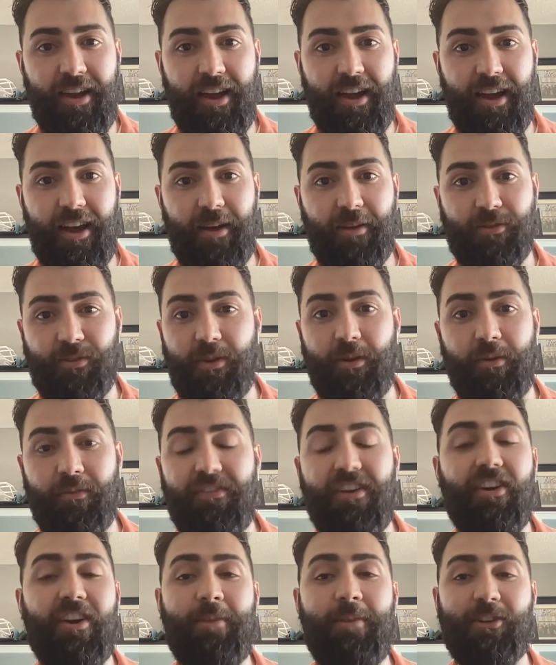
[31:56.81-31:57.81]
So it
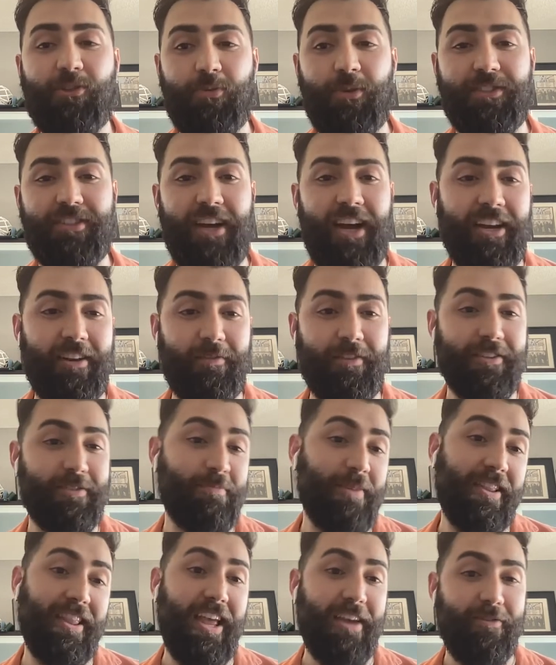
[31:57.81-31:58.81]
very much was kind of this
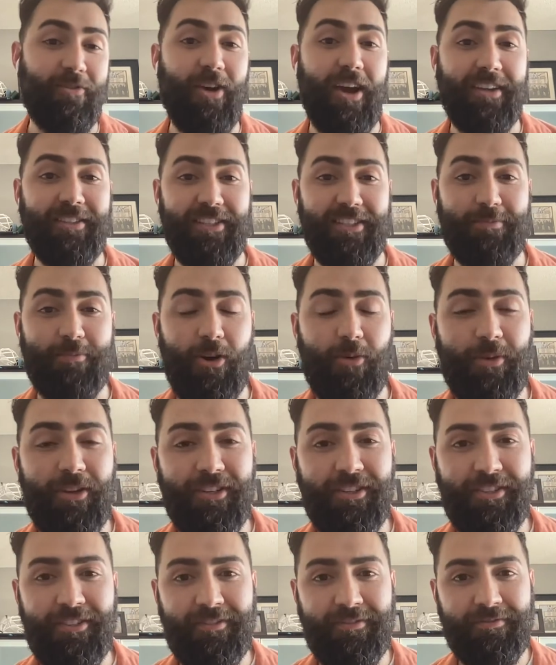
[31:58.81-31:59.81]
midlife crisis
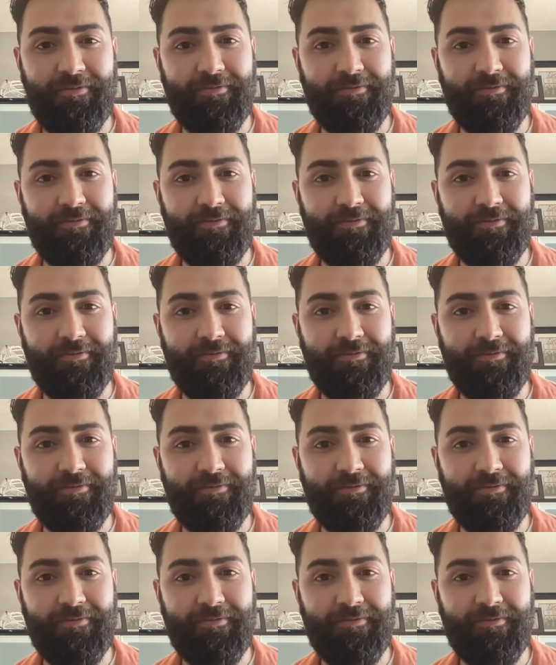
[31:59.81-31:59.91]
moment.